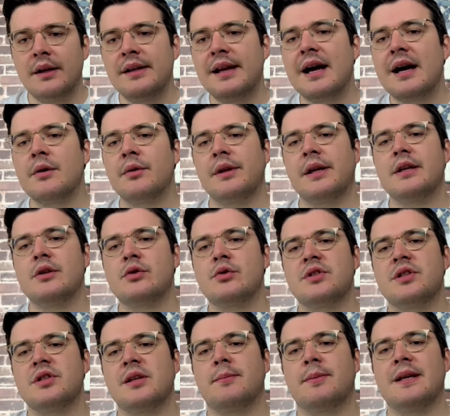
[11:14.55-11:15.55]
Now, the
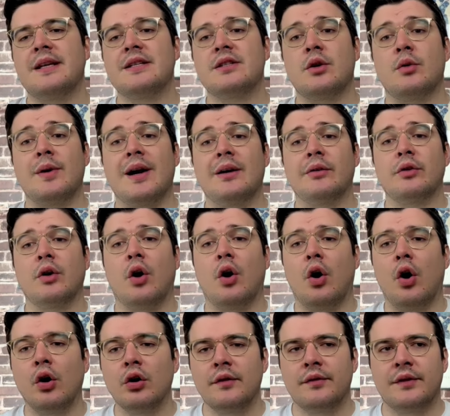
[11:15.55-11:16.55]
interesting piece around
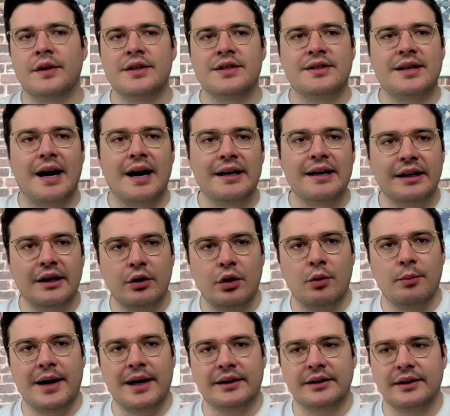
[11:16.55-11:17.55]
all of this, tying it all
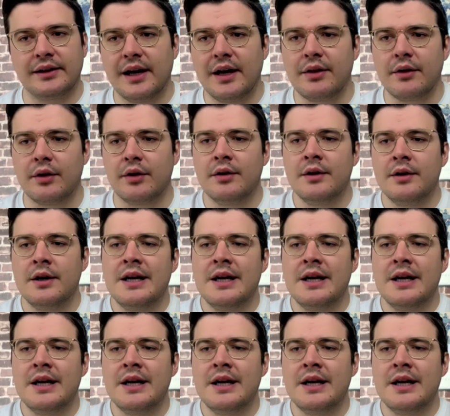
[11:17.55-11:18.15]
back together,